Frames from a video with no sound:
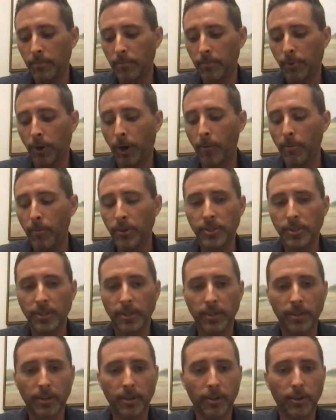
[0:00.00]
properties
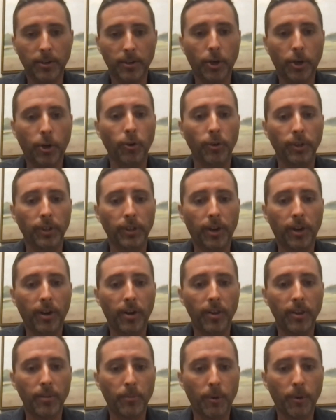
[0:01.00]
that are currently
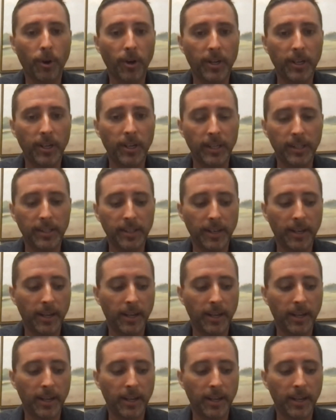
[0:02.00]
on the market,